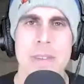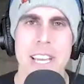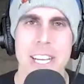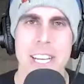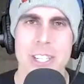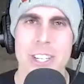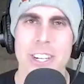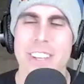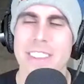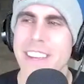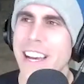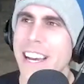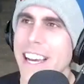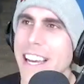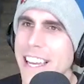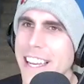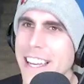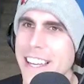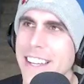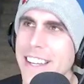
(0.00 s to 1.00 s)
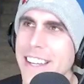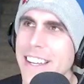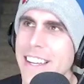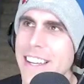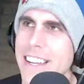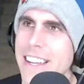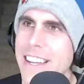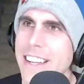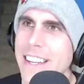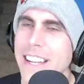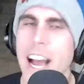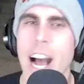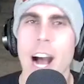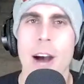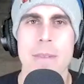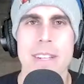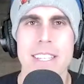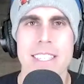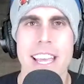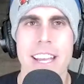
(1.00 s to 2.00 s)
just picture the
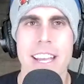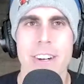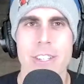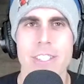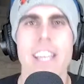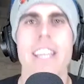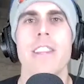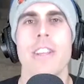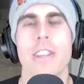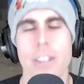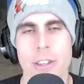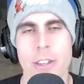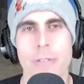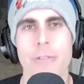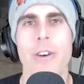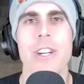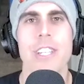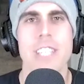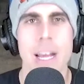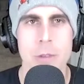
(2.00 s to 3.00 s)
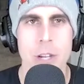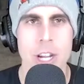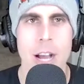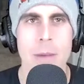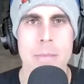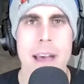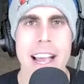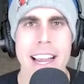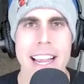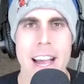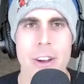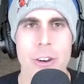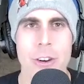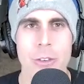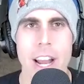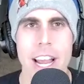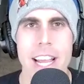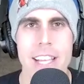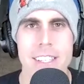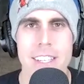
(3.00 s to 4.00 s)
commentators like the first time you come back out
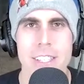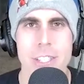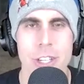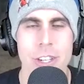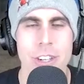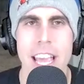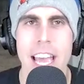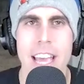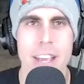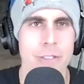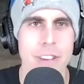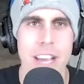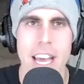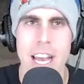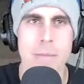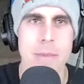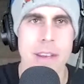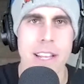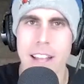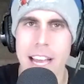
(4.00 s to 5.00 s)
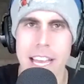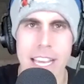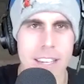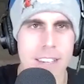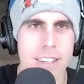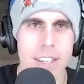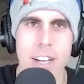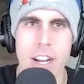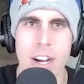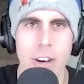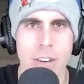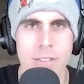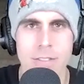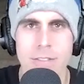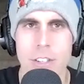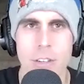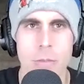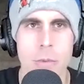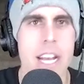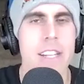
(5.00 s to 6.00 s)
and race, because you've kind of been like, you know,
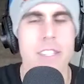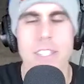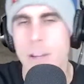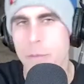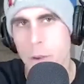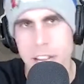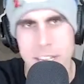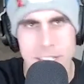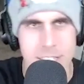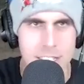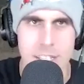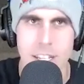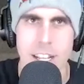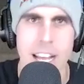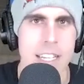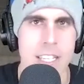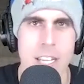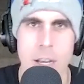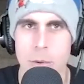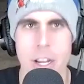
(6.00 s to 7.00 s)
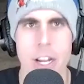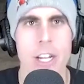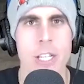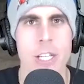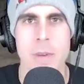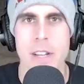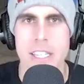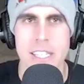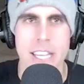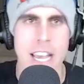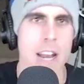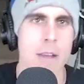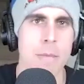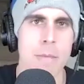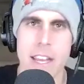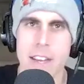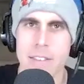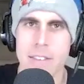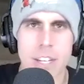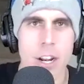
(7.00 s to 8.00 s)
you've been in some races the last couple of years, but it's kind of
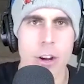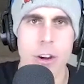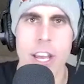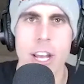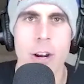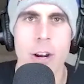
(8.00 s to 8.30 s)
been, you